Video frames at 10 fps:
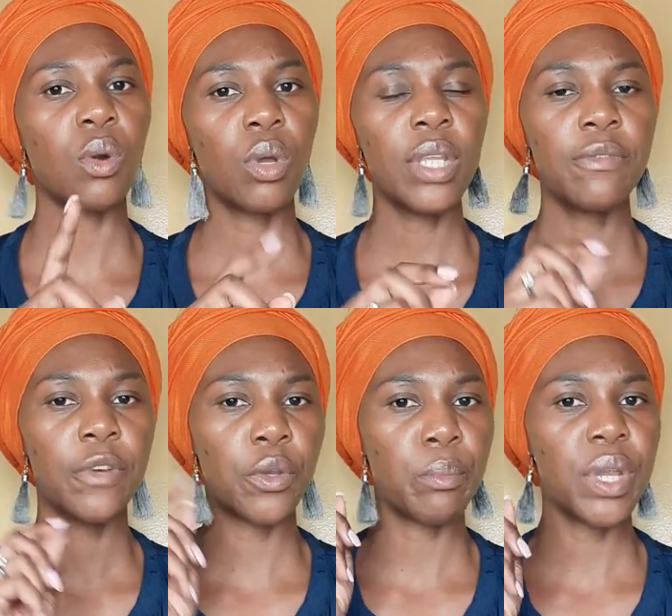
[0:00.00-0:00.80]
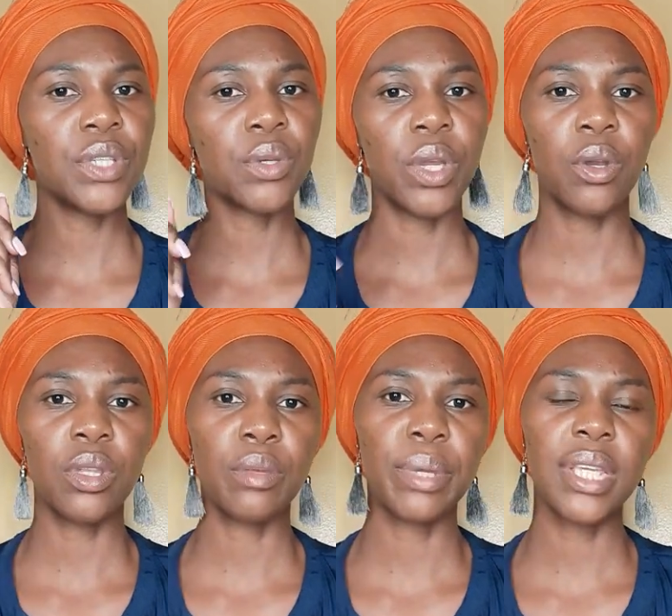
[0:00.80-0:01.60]
only for your mental
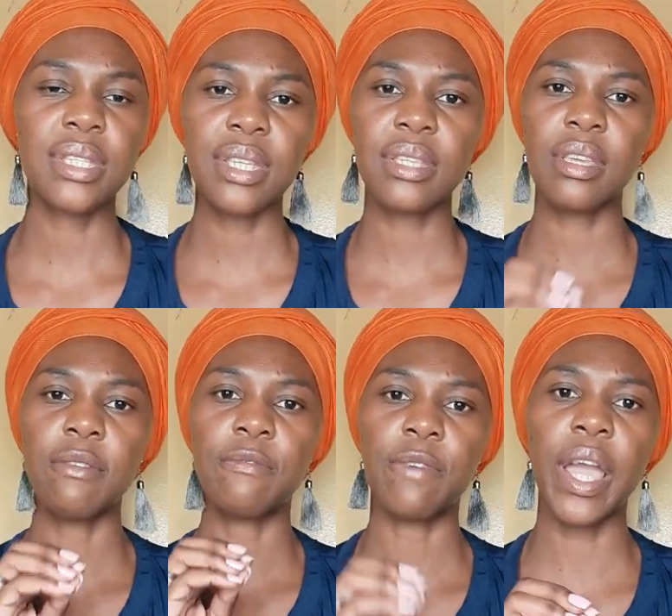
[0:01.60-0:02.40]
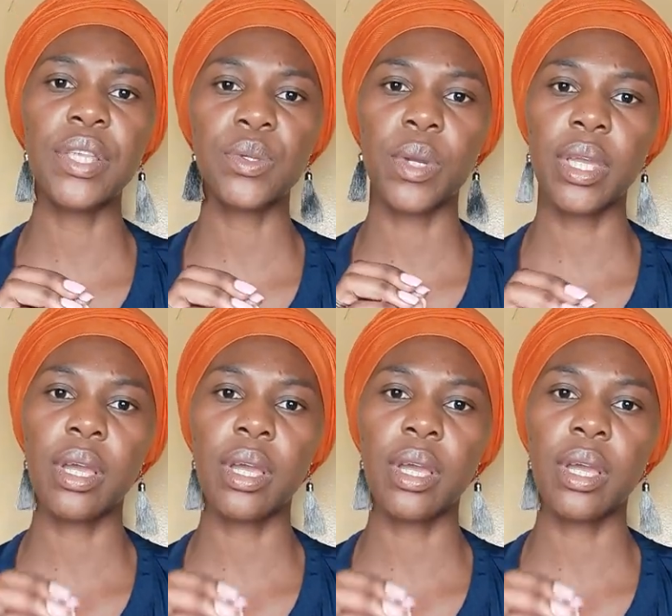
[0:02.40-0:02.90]
health, but it's just a vital